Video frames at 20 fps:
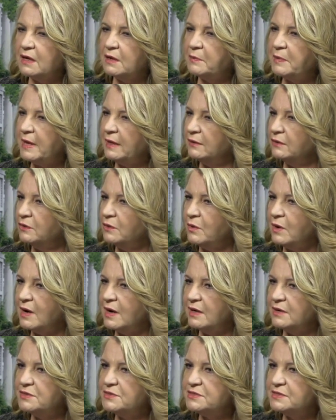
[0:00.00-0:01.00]
cappella
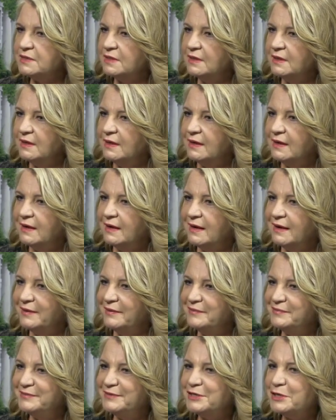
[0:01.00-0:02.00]
choirs
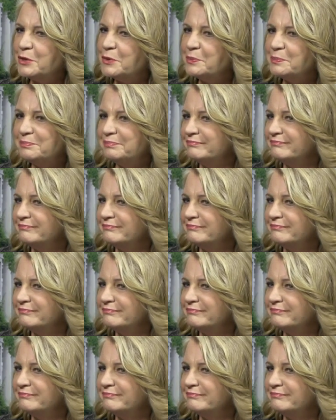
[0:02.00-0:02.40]
um, you know